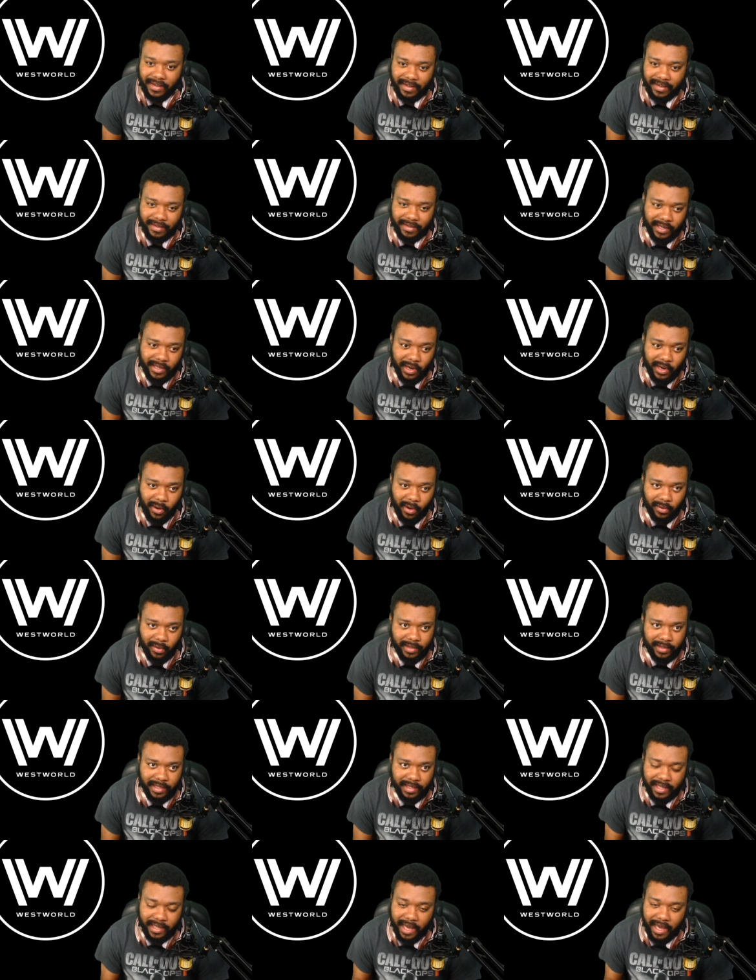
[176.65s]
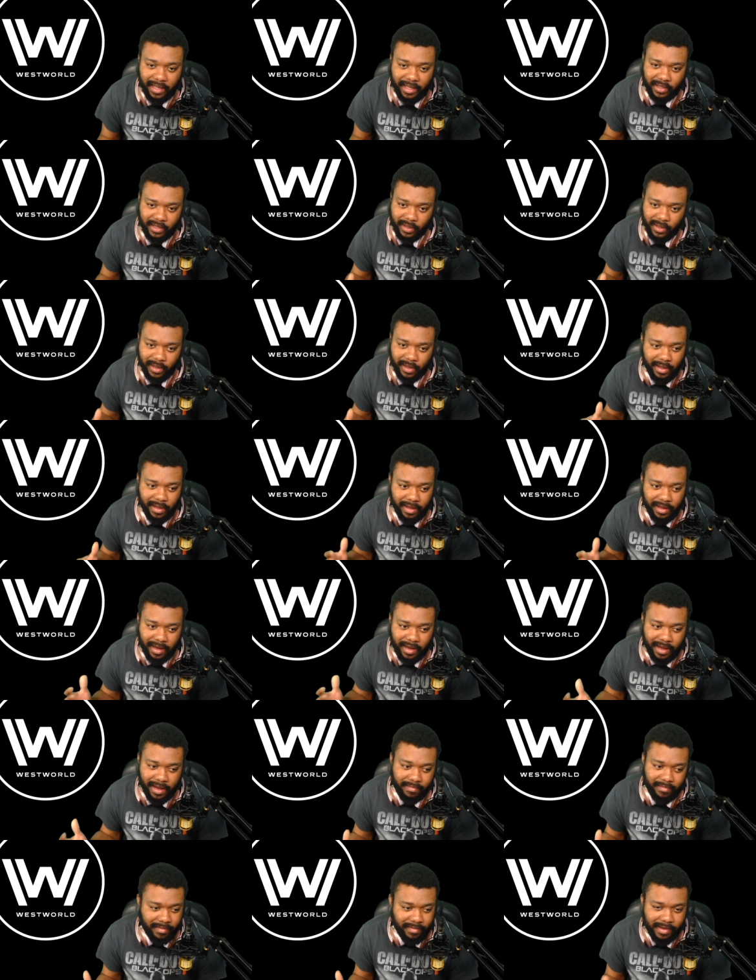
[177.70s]
you know, skeletal
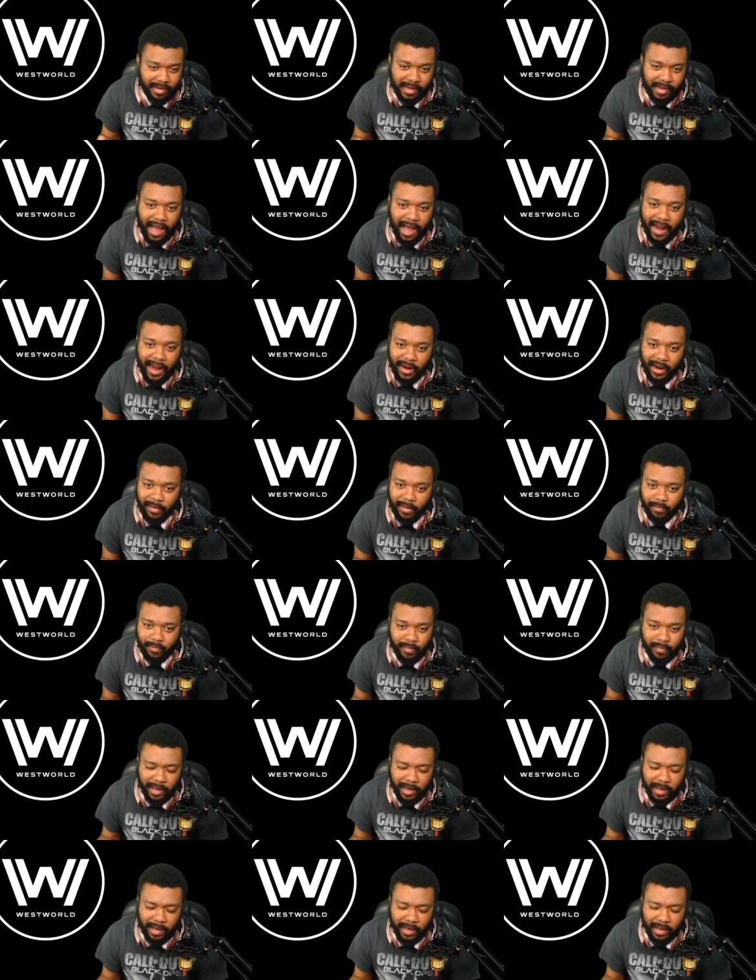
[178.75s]
iron.